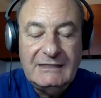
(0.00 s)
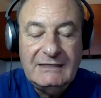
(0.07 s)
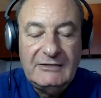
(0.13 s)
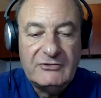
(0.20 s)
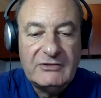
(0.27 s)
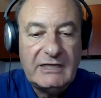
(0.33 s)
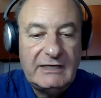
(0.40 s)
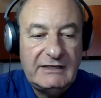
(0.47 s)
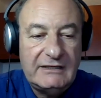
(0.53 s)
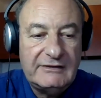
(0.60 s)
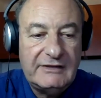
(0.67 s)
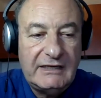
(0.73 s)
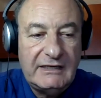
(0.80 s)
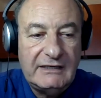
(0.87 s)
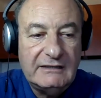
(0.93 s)

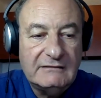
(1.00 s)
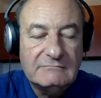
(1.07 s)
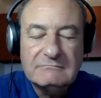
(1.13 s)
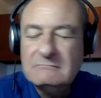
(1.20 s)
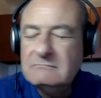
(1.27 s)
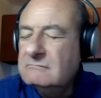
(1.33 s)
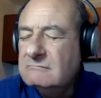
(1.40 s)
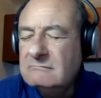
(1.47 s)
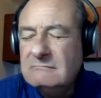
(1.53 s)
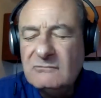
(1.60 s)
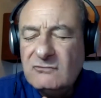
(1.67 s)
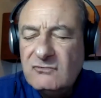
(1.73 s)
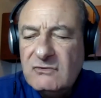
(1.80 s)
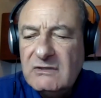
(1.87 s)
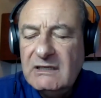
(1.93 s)
they
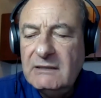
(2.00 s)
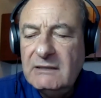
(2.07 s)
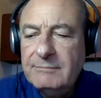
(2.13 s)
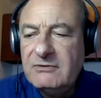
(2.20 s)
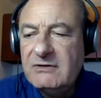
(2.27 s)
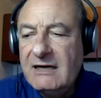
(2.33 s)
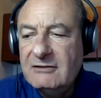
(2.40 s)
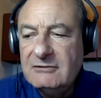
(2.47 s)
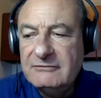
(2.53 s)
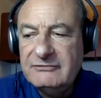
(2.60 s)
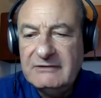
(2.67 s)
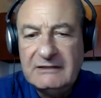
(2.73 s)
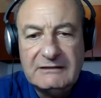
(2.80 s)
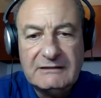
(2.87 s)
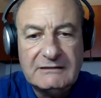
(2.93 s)
really proud of
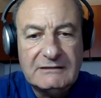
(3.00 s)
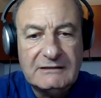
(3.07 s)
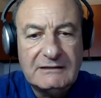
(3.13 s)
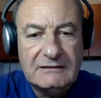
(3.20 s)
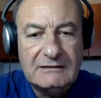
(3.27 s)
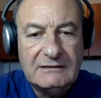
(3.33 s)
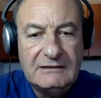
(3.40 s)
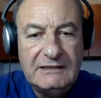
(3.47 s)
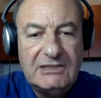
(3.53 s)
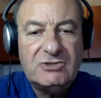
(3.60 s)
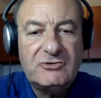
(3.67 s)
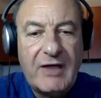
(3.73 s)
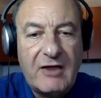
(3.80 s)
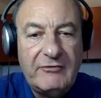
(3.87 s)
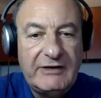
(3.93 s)
their
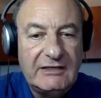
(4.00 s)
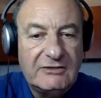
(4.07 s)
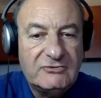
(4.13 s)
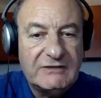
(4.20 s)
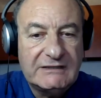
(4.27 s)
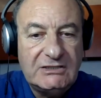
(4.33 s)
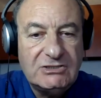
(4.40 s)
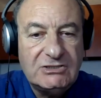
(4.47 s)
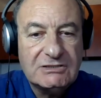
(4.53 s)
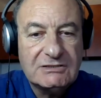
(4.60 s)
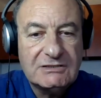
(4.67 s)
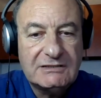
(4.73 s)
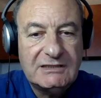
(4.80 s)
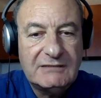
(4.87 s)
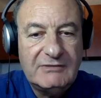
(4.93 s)
literary tradition
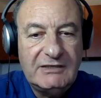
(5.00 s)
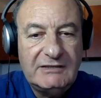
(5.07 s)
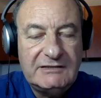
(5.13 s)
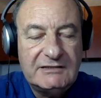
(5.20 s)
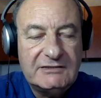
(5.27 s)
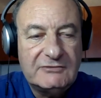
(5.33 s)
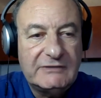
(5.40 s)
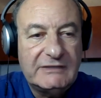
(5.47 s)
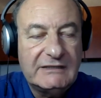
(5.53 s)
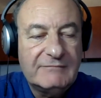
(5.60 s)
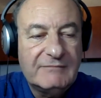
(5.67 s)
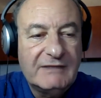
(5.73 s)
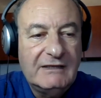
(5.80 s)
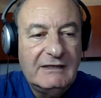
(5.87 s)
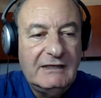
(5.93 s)
and the ability to read.
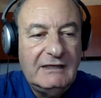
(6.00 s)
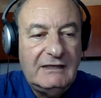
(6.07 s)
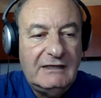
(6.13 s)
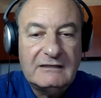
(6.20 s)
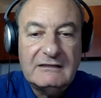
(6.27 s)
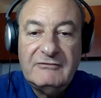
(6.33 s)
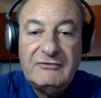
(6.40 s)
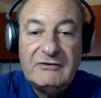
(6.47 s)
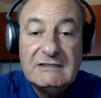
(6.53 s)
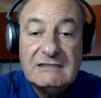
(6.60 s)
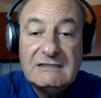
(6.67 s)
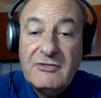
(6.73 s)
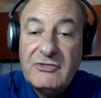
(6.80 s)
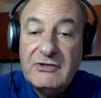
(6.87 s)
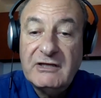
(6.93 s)
And the
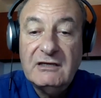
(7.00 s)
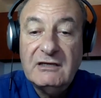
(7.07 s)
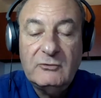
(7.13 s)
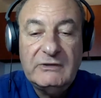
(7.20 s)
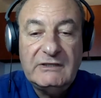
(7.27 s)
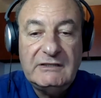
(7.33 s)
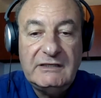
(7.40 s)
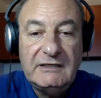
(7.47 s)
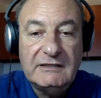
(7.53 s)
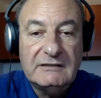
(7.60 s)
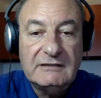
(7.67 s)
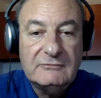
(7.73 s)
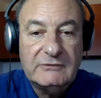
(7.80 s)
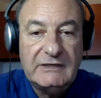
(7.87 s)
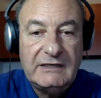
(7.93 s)
first thing we
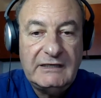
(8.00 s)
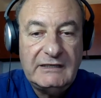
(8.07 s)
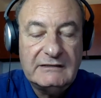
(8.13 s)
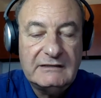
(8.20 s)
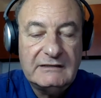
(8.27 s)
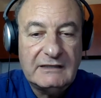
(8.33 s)
did, we had